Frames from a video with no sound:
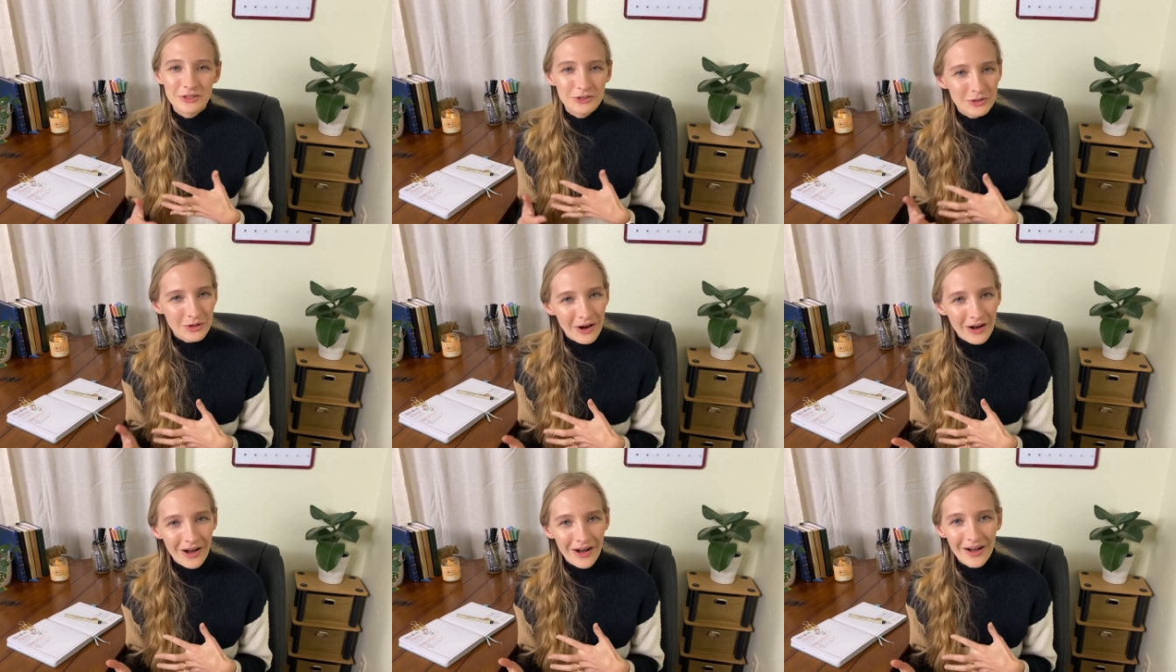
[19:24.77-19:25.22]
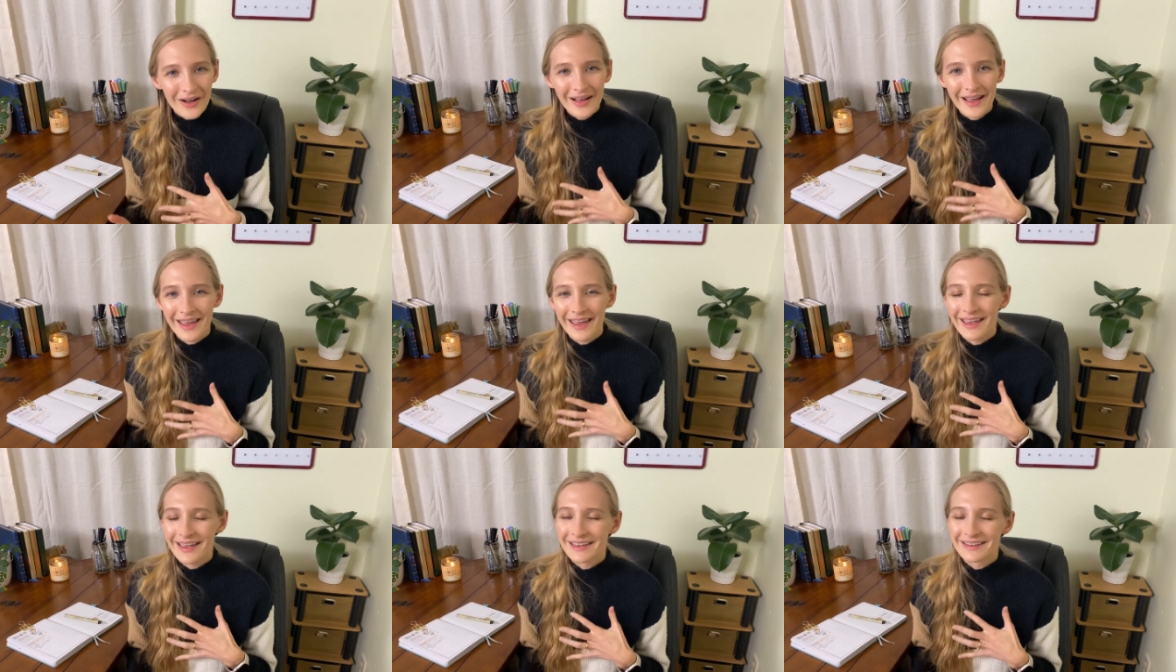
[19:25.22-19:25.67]
draw
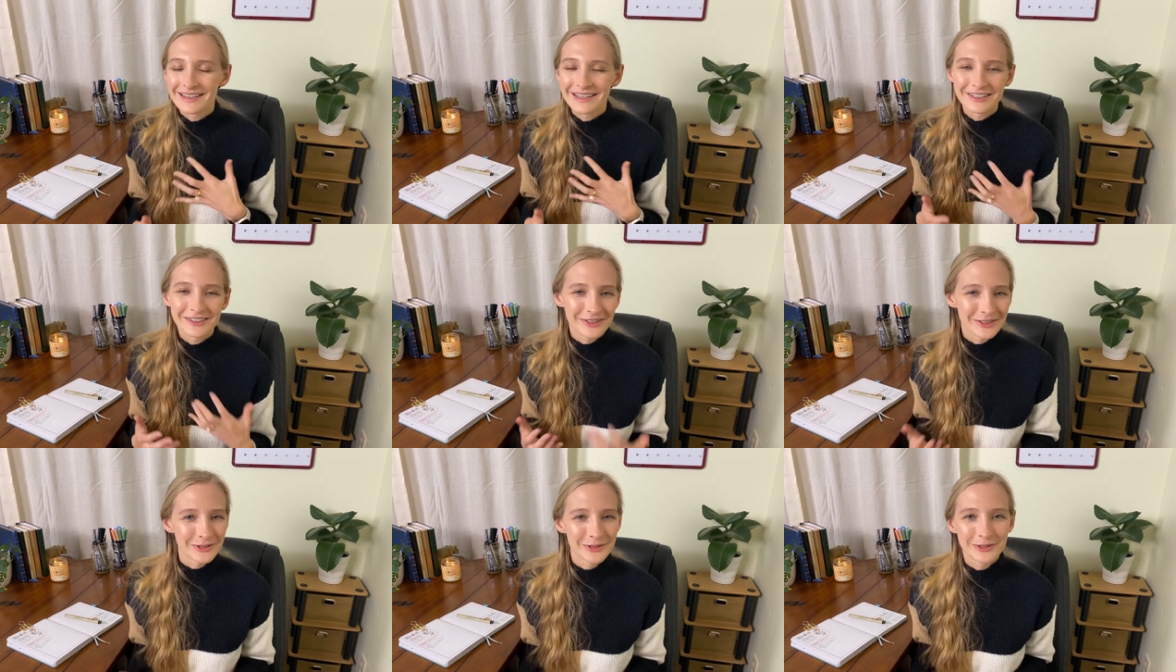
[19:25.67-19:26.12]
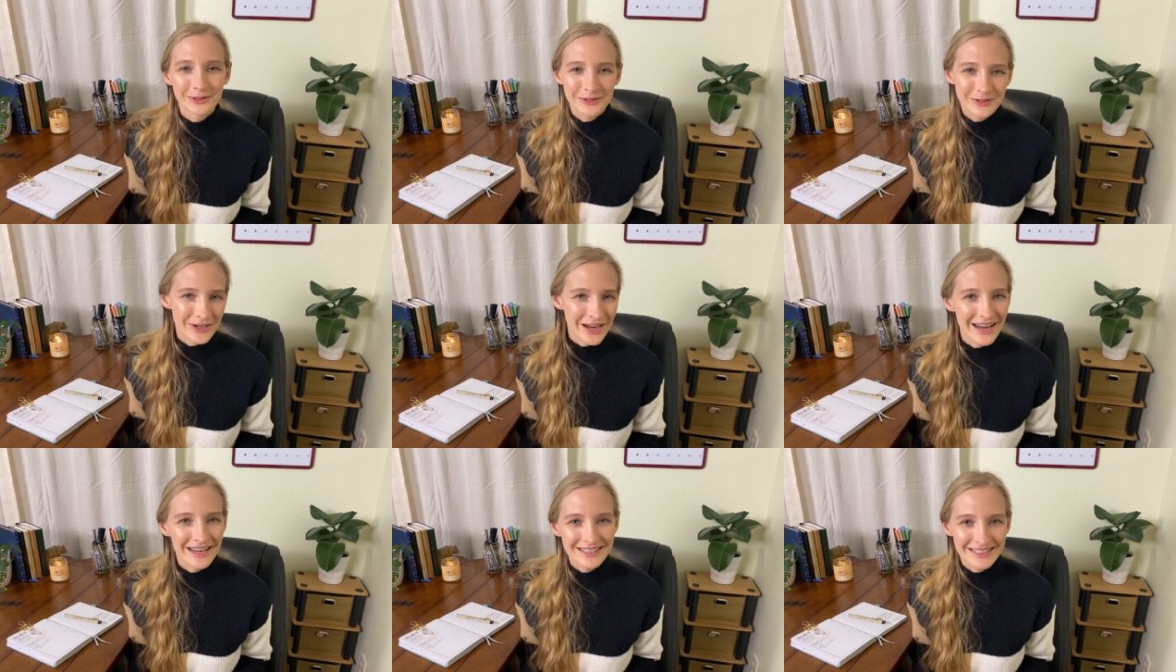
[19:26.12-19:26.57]
and include
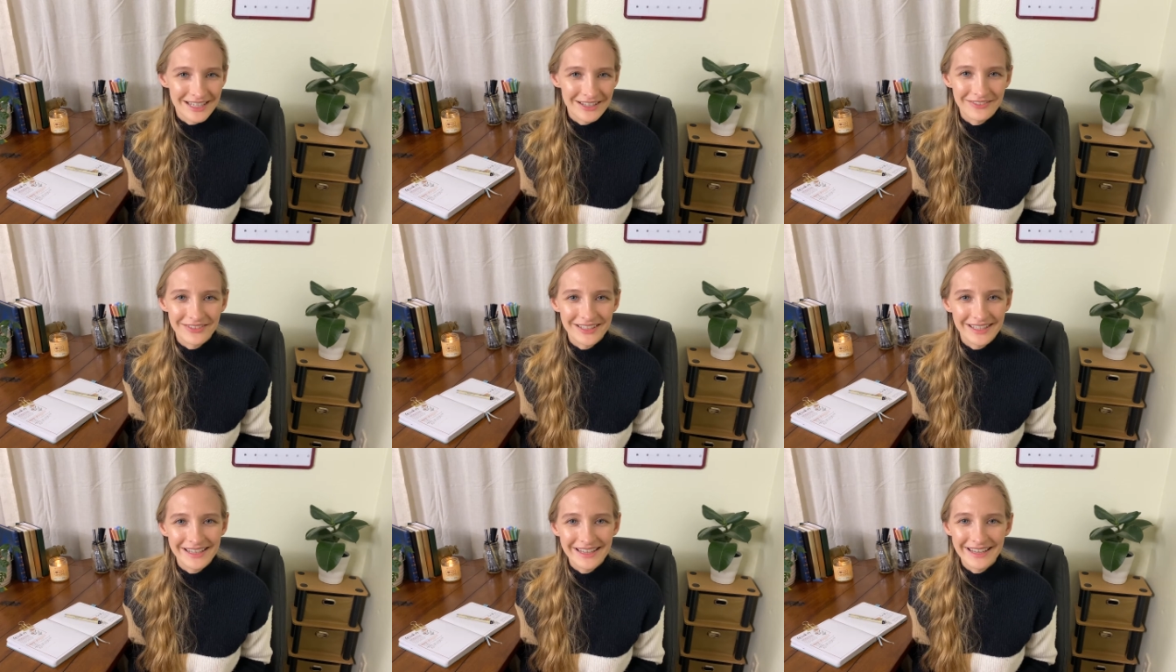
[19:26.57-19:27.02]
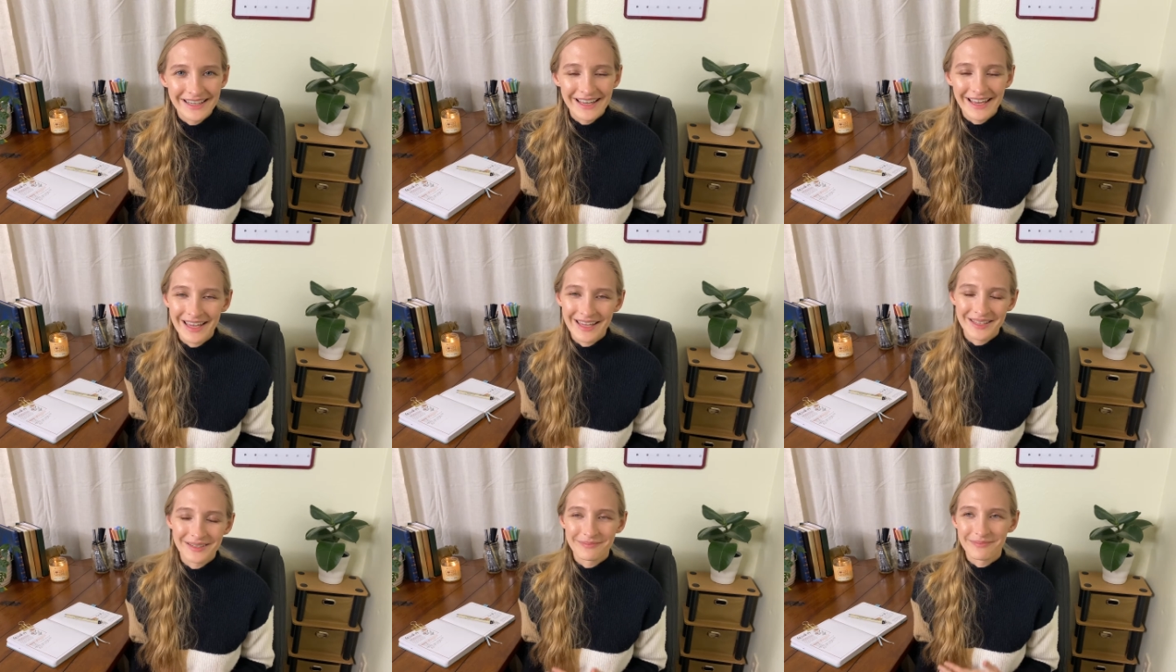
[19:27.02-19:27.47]
creativity
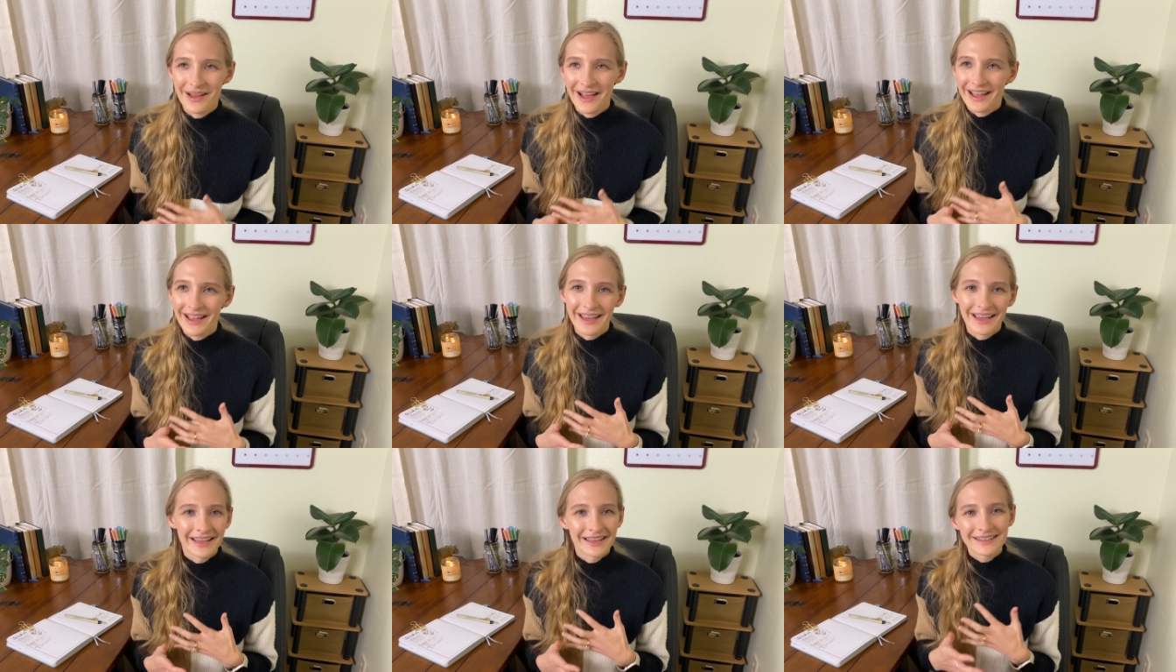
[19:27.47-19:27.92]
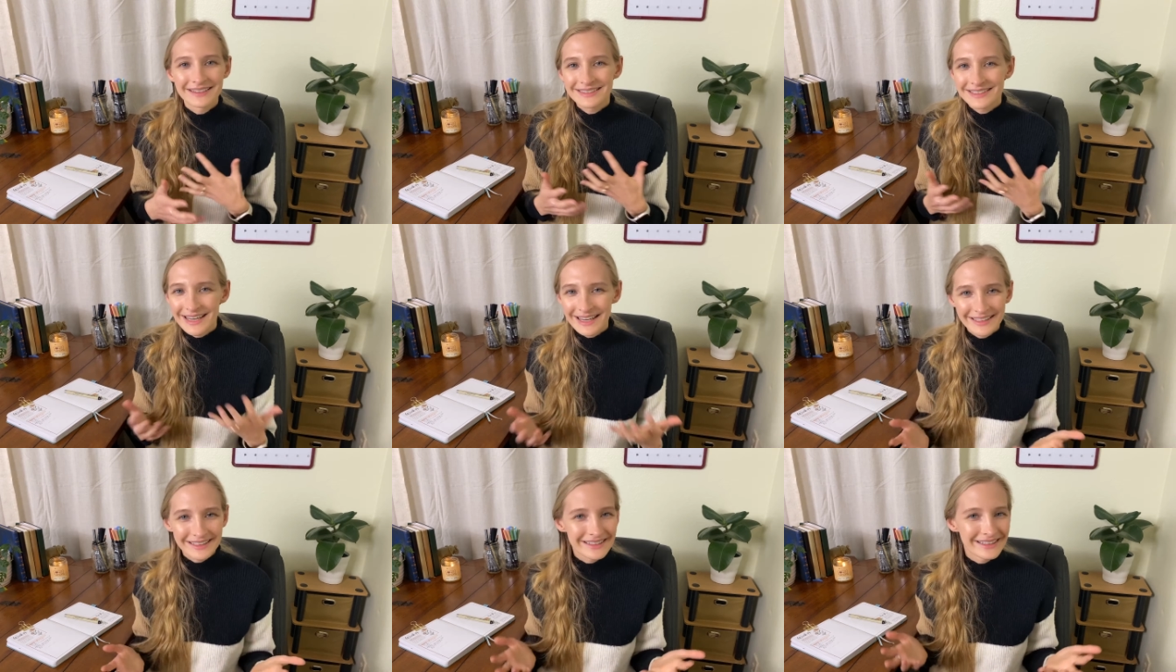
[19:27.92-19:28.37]
in my
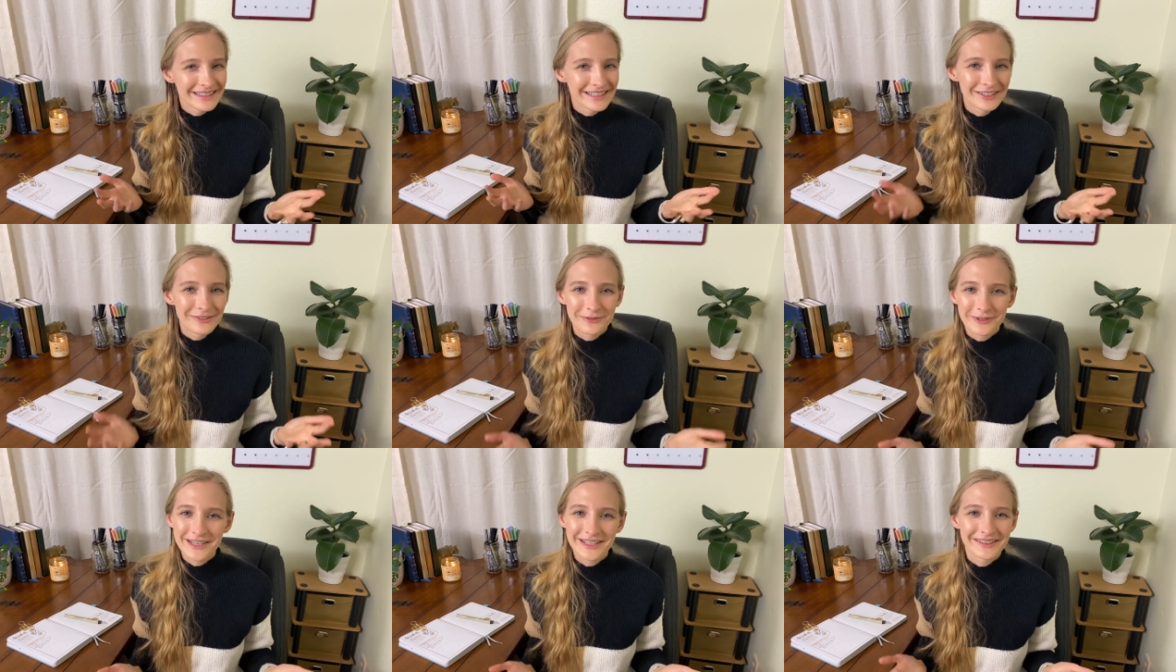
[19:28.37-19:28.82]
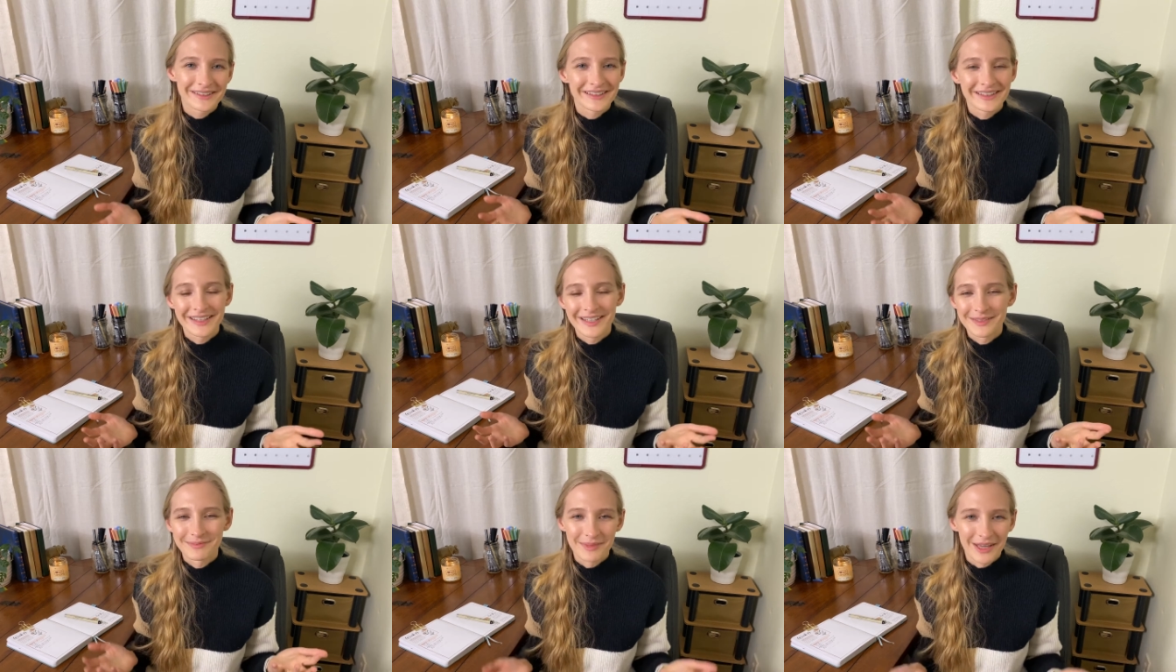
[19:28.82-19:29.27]
daily and
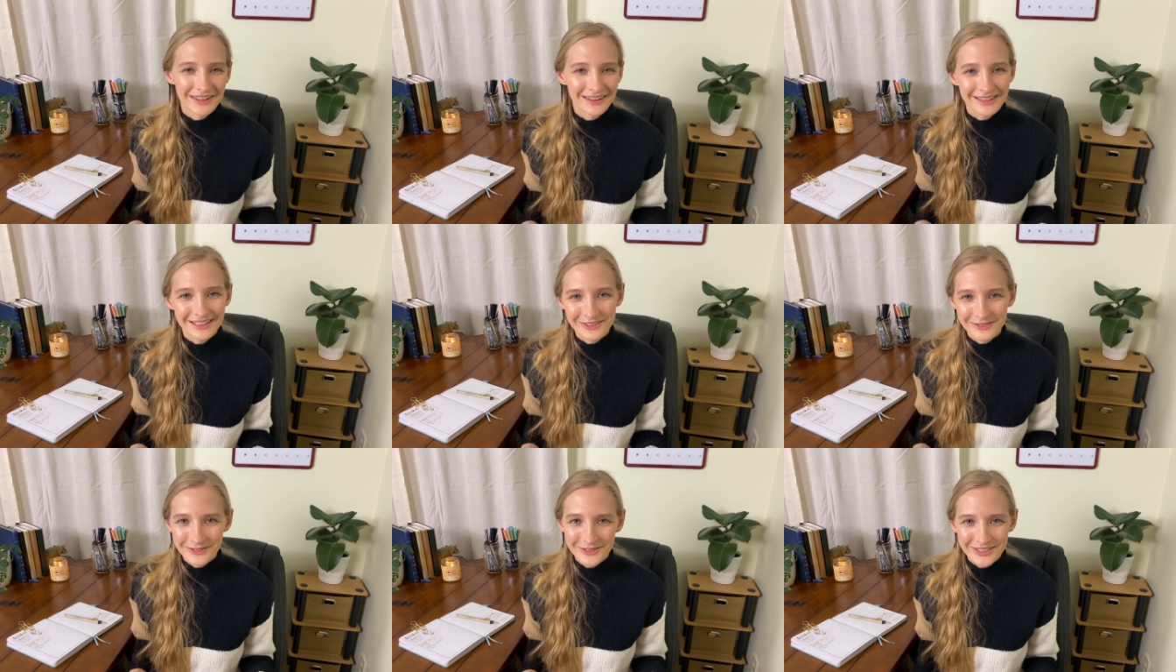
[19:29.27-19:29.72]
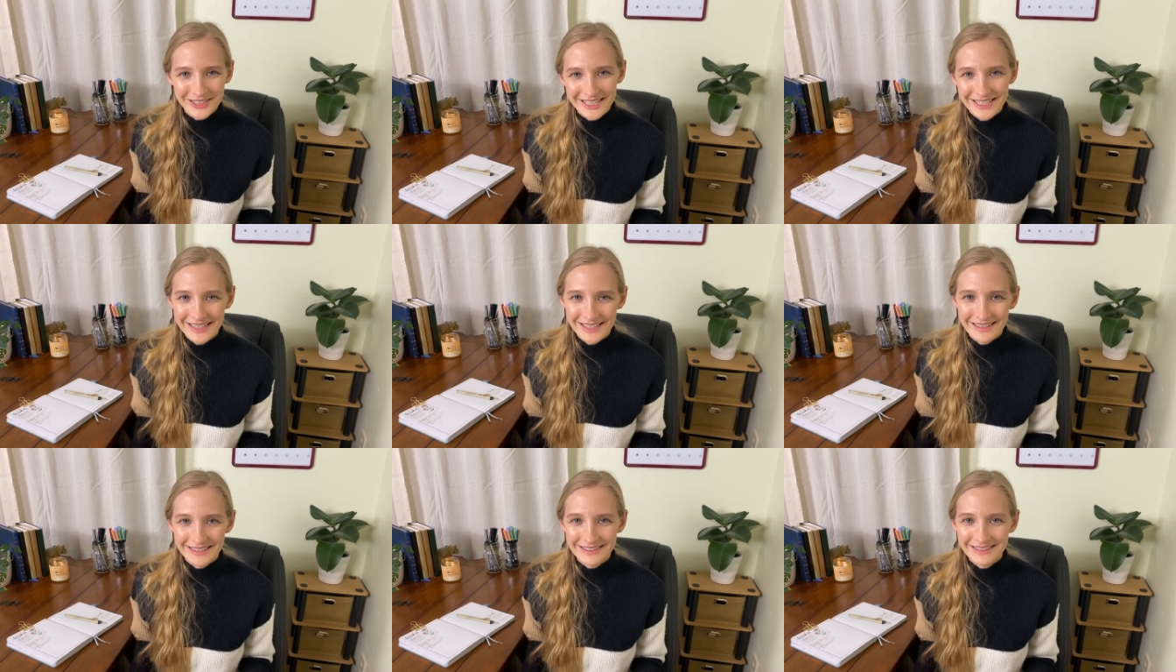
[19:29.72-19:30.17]
weekly and monthly
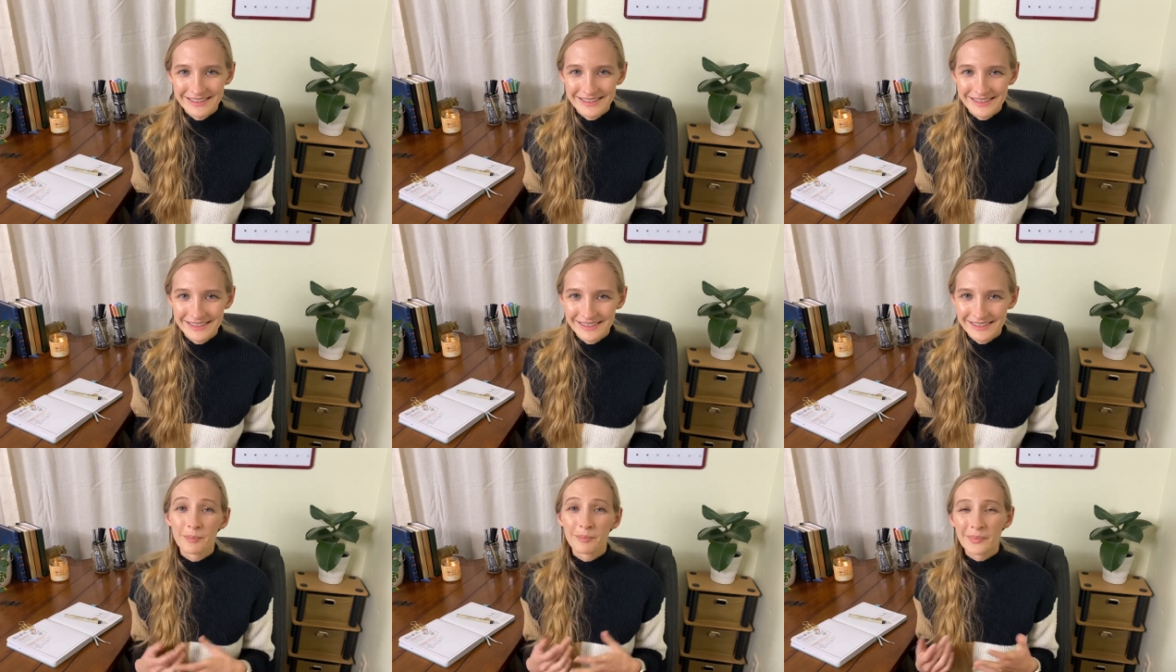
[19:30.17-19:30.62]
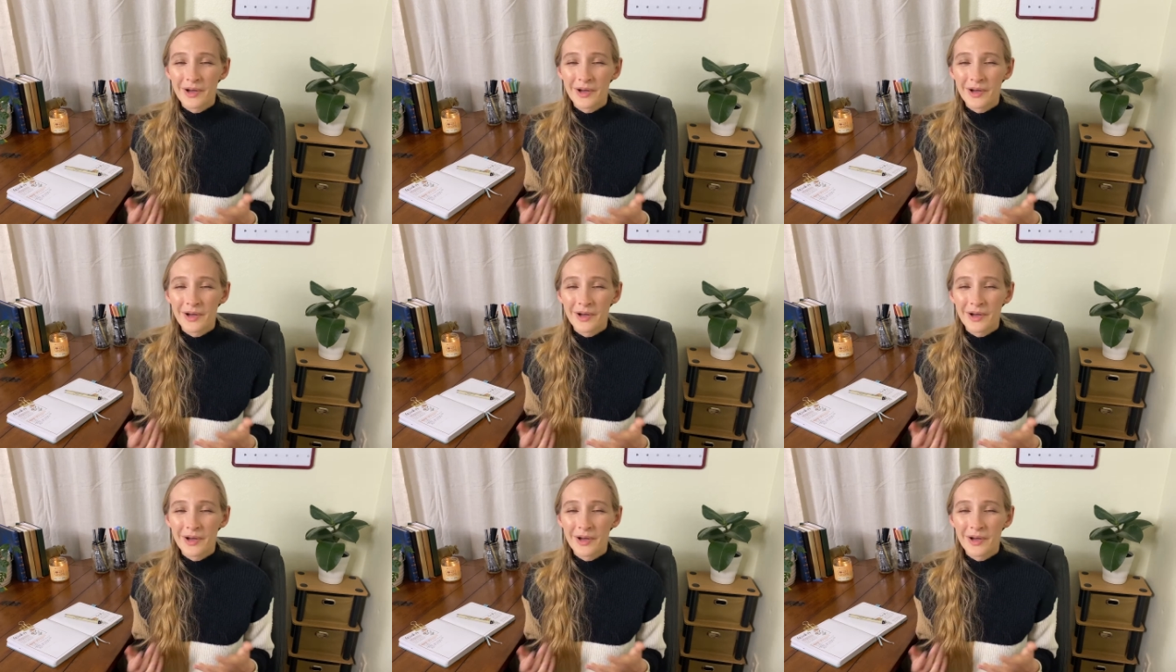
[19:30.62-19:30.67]
routines.